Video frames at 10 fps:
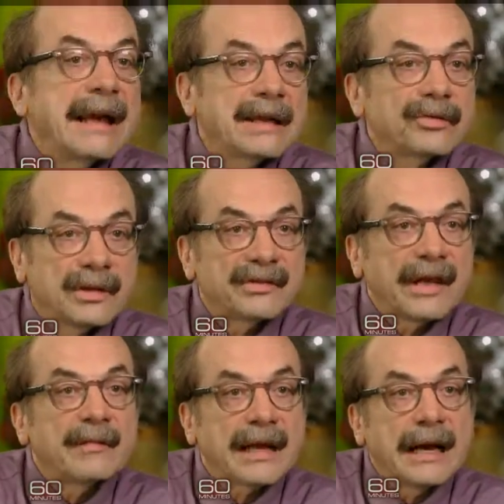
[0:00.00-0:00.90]
cancer at the
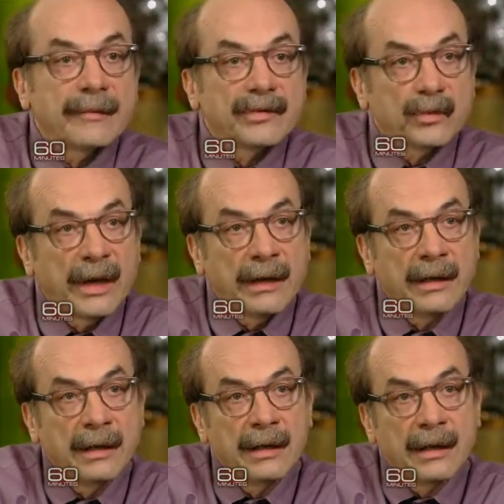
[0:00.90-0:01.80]
same time was when
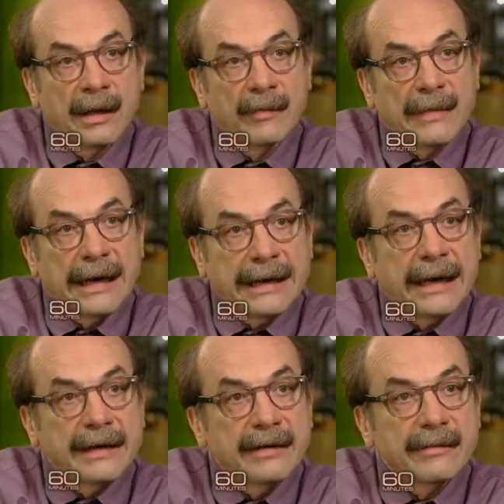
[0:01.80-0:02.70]
um, I
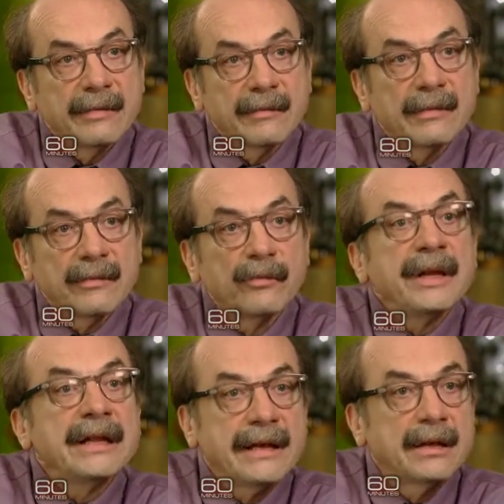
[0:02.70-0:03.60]
got in
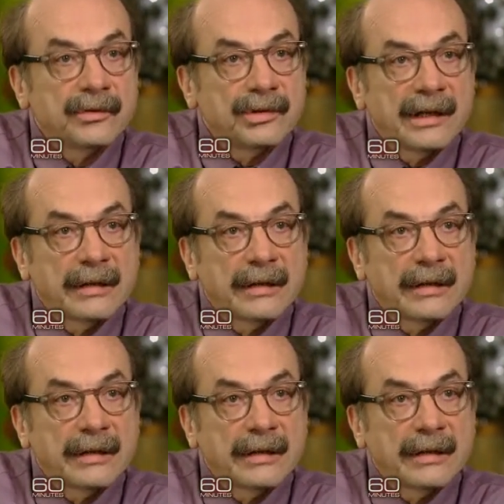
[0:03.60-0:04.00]
really close to